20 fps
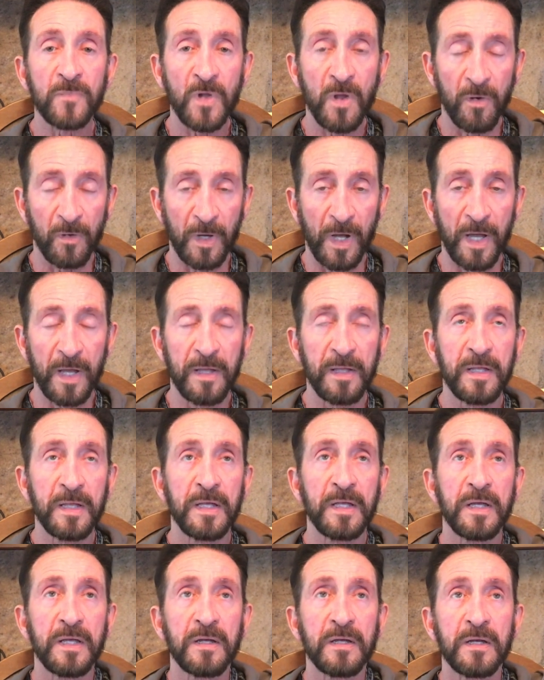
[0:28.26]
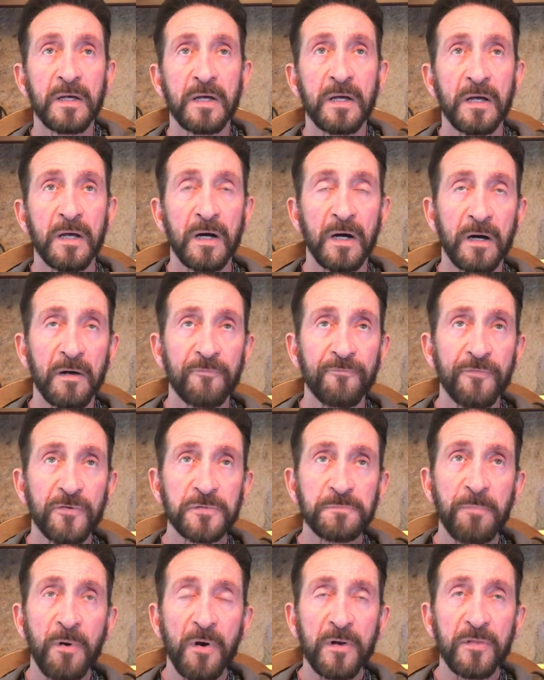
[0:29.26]
Okay. Uh,
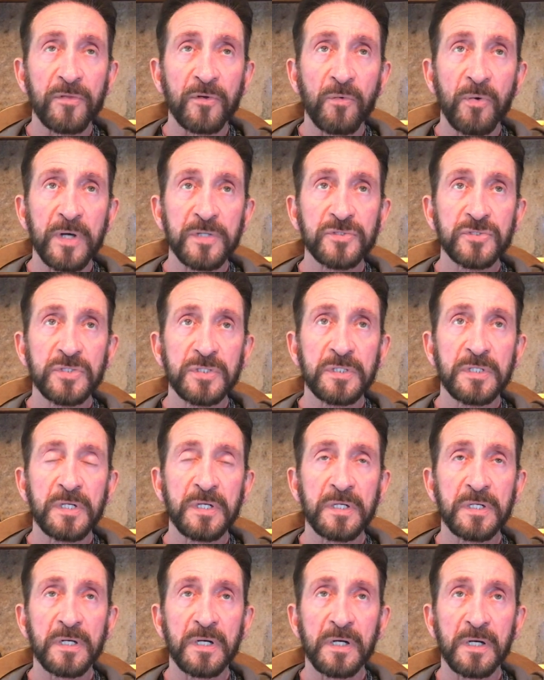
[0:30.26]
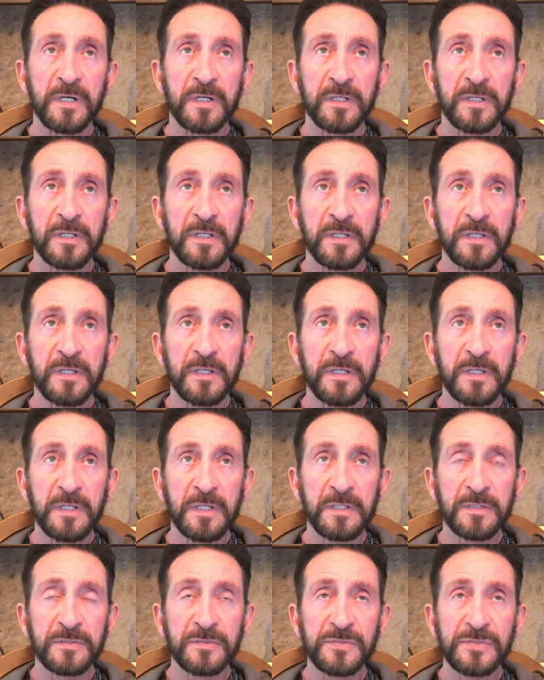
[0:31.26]
first part of the question, uh,
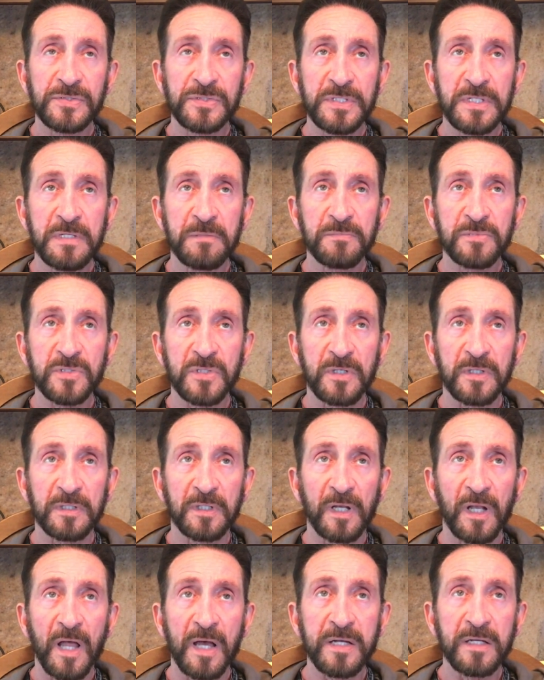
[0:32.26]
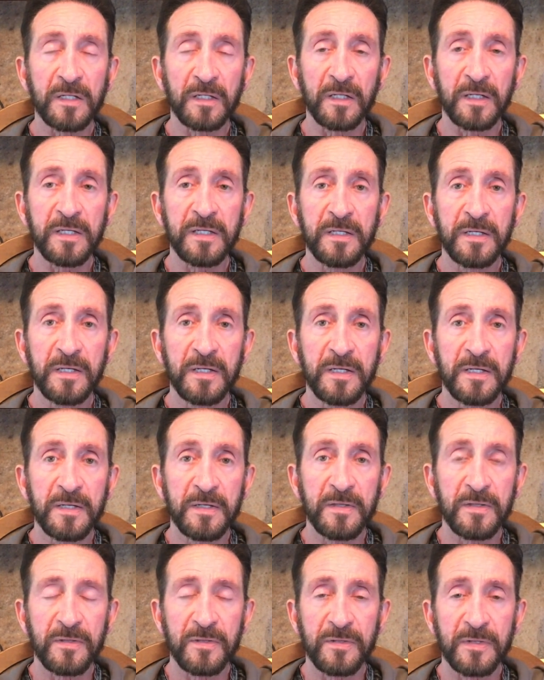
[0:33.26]
it seems unlikely
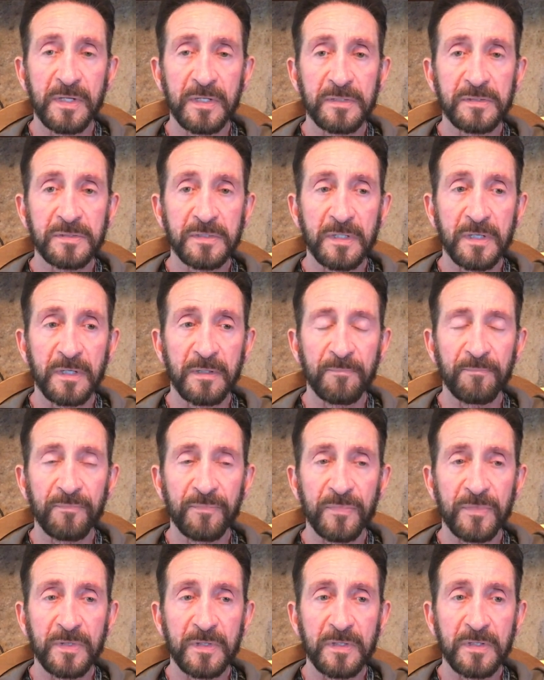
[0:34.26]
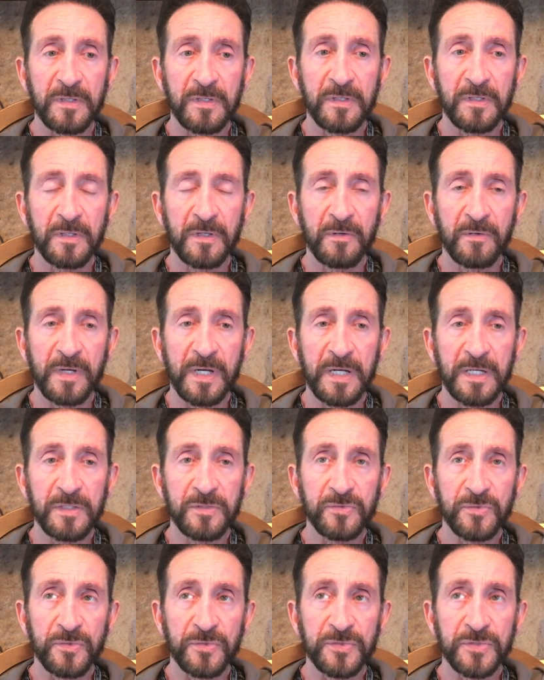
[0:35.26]
that, um, you know,
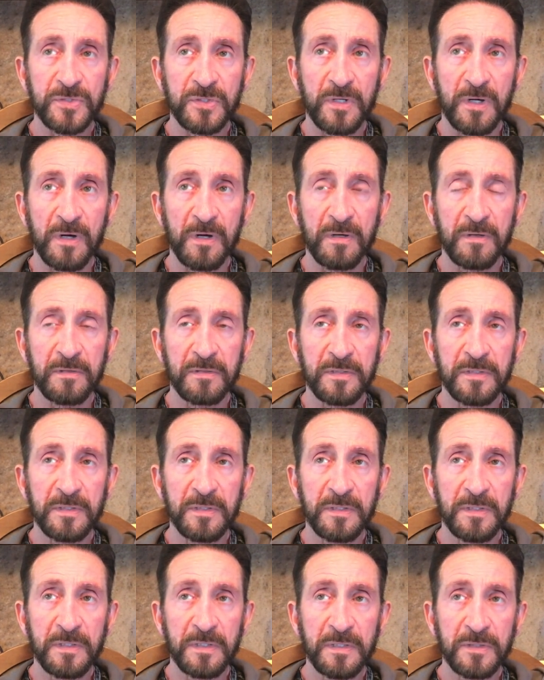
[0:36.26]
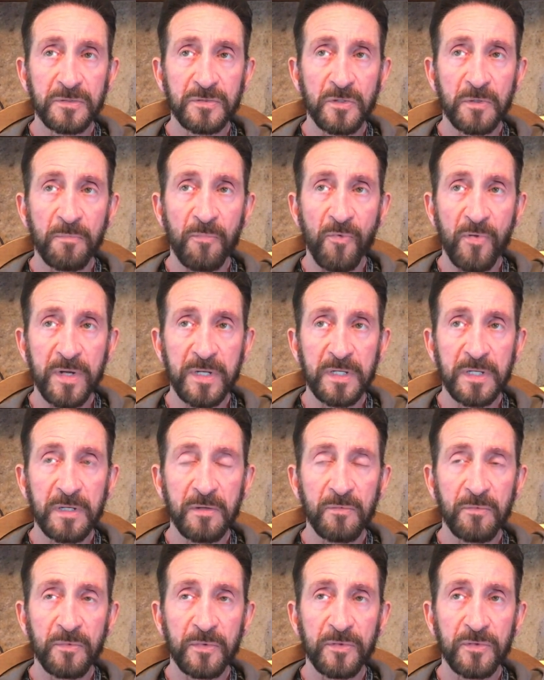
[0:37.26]
angels are
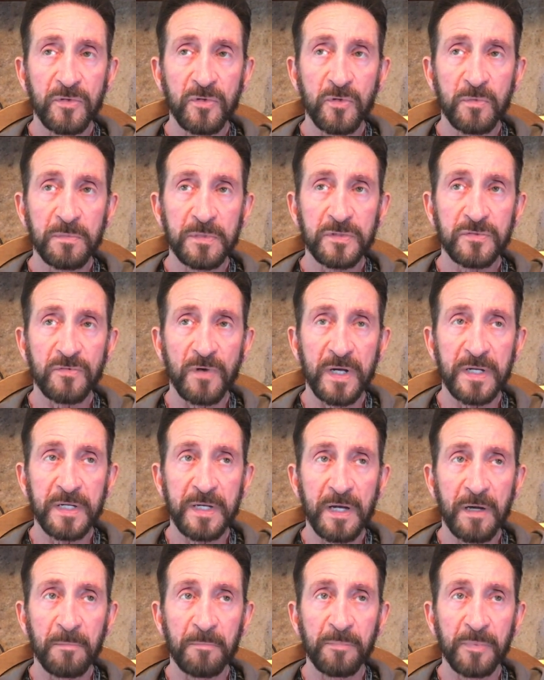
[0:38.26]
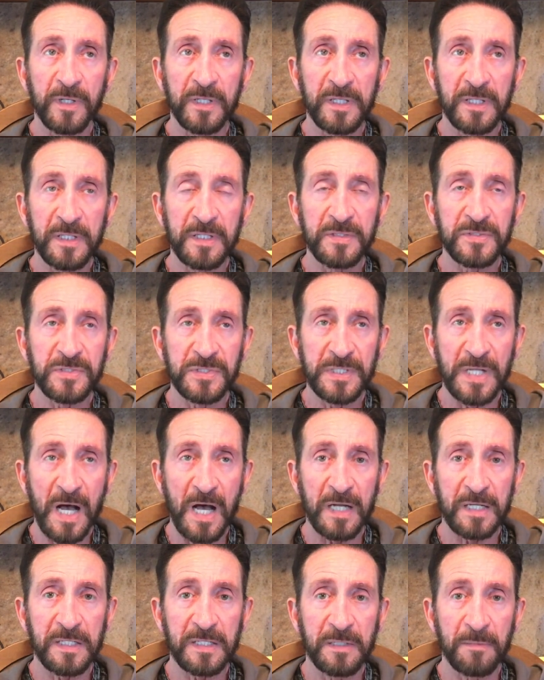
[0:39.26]
interbreeding with humans right now, but it is
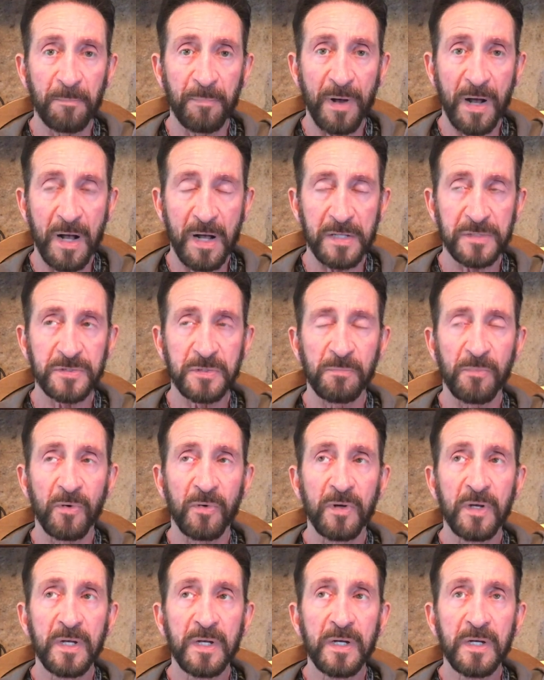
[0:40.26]
not impossible.